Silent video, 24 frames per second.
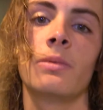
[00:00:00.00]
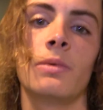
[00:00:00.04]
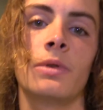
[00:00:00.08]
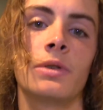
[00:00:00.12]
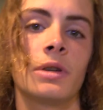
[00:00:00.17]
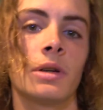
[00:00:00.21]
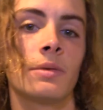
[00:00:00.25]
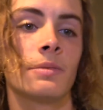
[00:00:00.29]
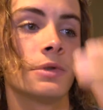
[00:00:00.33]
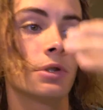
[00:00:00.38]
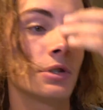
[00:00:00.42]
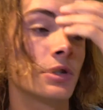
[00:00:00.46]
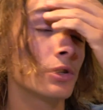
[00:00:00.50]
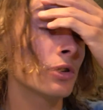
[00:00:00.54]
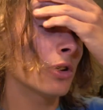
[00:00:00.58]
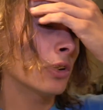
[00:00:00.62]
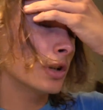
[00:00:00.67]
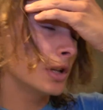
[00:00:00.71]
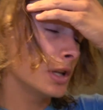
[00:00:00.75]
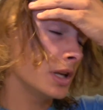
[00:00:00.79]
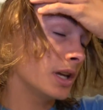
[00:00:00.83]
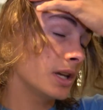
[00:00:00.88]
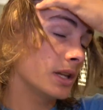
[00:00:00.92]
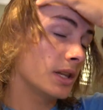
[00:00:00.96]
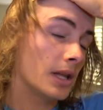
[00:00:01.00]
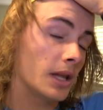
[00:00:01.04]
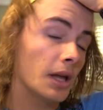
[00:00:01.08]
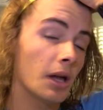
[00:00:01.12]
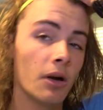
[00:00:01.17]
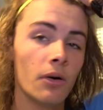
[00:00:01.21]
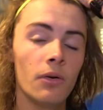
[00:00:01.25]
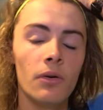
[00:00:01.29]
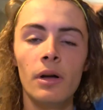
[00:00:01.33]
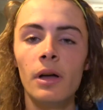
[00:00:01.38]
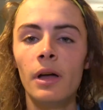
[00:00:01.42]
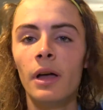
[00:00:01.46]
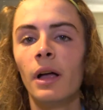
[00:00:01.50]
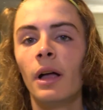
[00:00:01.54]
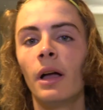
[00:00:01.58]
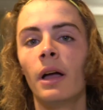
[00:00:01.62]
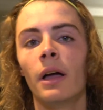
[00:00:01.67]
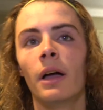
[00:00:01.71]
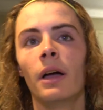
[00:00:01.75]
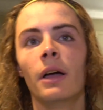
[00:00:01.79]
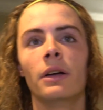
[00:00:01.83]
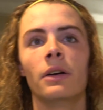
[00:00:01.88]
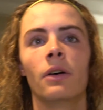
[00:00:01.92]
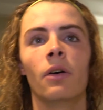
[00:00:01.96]
which I'm starting it now
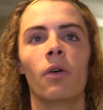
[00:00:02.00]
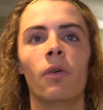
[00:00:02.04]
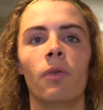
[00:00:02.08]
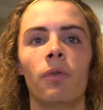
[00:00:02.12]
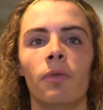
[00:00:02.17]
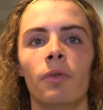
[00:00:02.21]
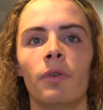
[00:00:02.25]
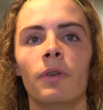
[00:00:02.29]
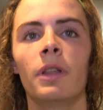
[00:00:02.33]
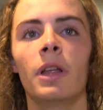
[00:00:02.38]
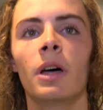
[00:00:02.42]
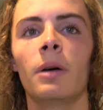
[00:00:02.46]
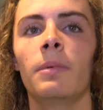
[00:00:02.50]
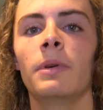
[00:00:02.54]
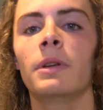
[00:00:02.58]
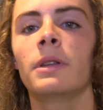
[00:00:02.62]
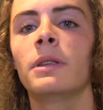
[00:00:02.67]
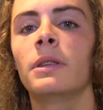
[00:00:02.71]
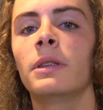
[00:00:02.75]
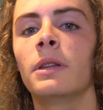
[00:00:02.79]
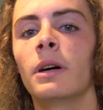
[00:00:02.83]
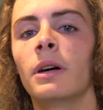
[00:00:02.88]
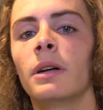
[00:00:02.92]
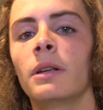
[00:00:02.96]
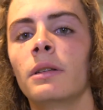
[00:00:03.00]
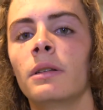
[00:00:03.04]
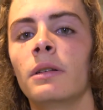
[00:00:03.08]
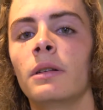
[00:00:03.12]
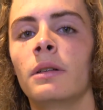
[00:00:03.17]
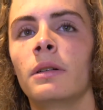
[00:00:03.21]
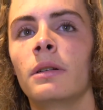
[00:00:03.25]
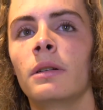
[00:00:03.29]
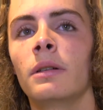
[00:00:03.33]
hopefully that'll be done